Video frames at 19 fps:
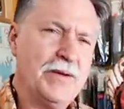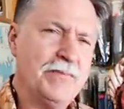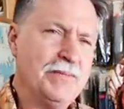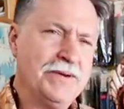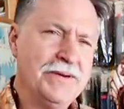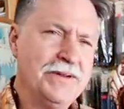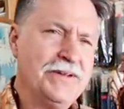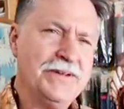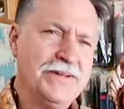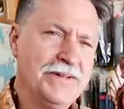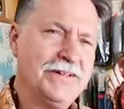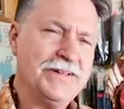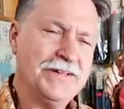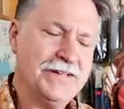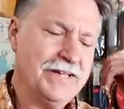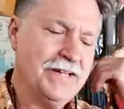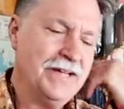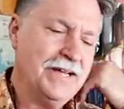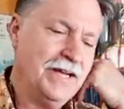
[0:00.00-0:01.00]
Hepburn,
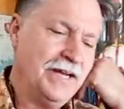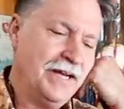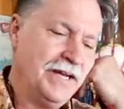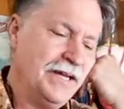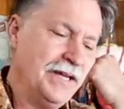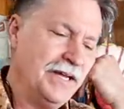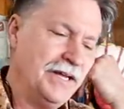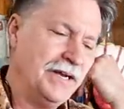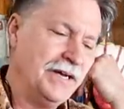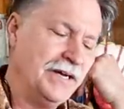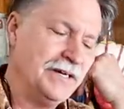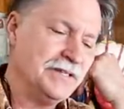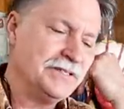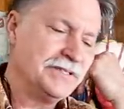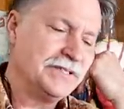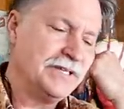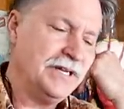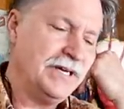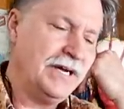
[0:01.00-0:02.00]
and uh,
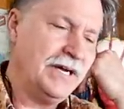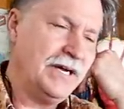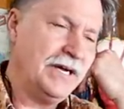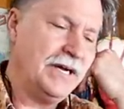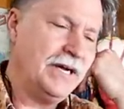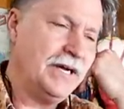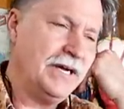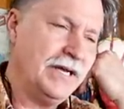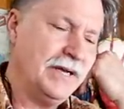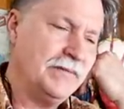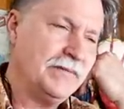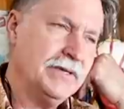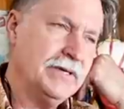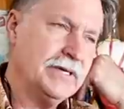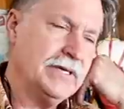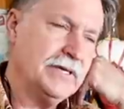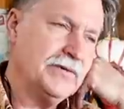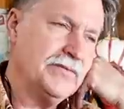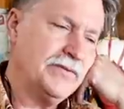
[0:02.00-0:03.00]
she said, I, I, am
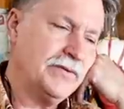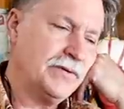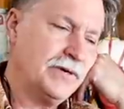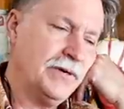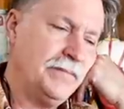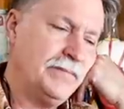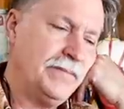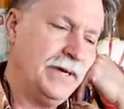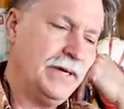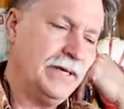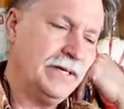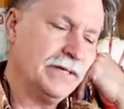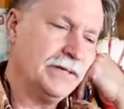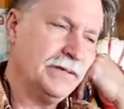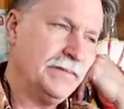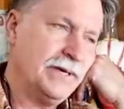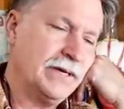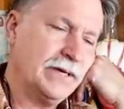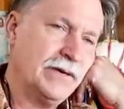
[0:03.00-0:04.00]
looking for a bait
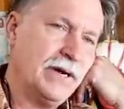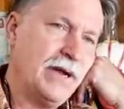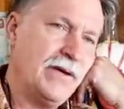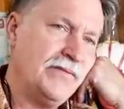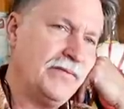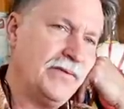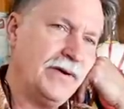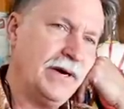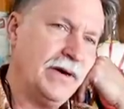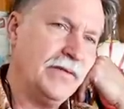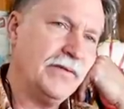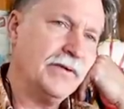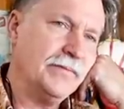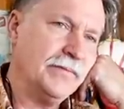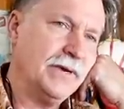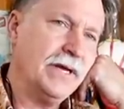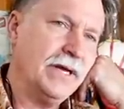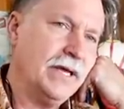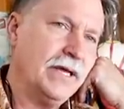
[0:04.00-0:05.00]
my grandfather
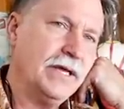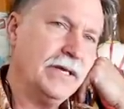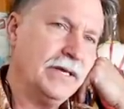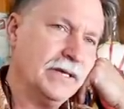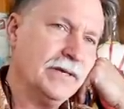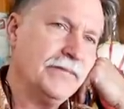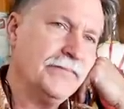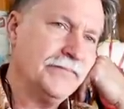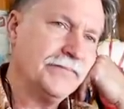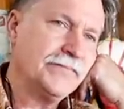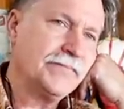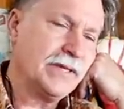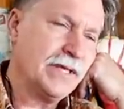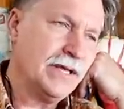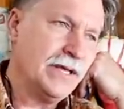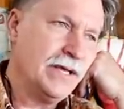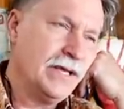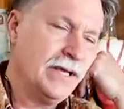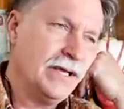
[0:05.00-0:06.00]
made,"
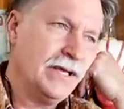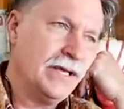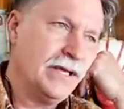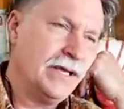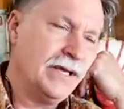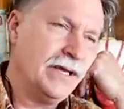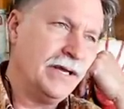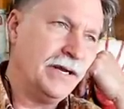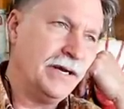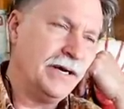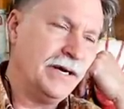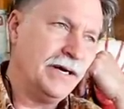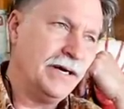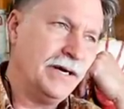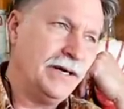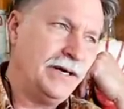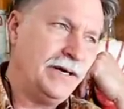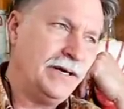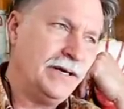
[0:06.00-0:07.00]
and
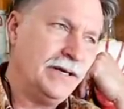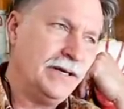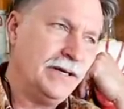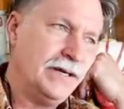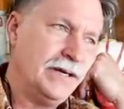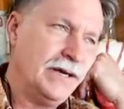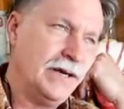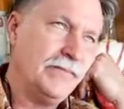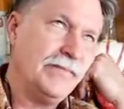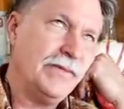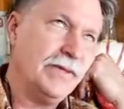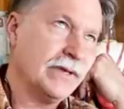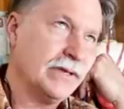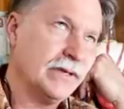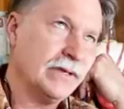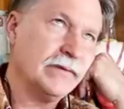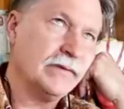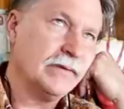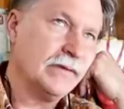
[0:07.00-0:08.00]
uh, I'm
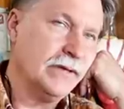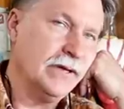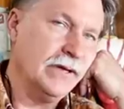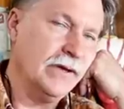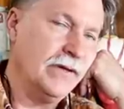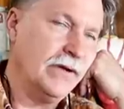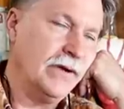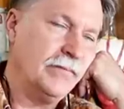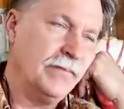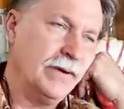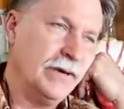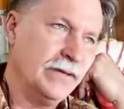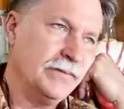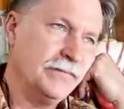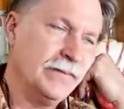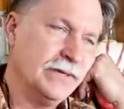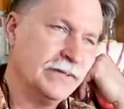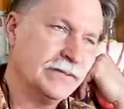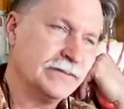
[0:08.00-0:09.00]
thinking, yeah, everybody
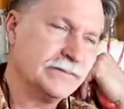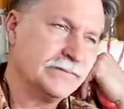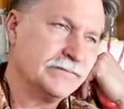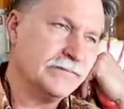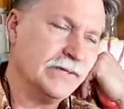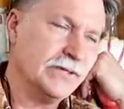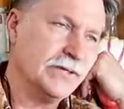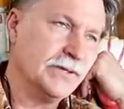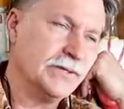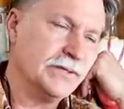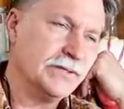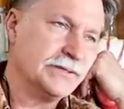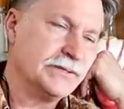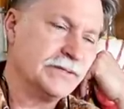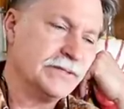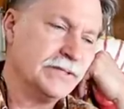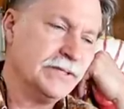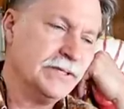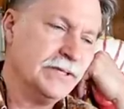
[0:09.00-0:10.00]
makes lures,
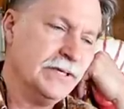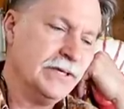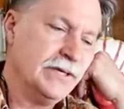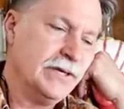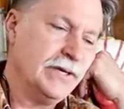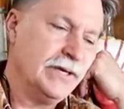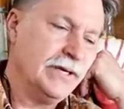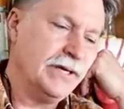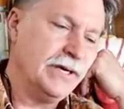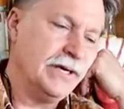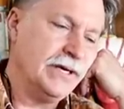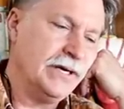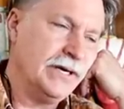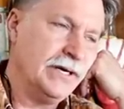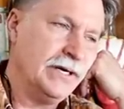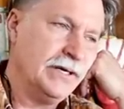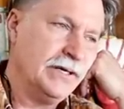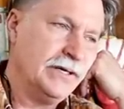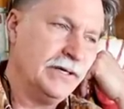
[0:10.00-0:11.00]
and
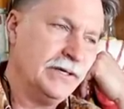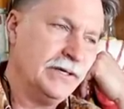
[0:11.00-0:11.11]
uh,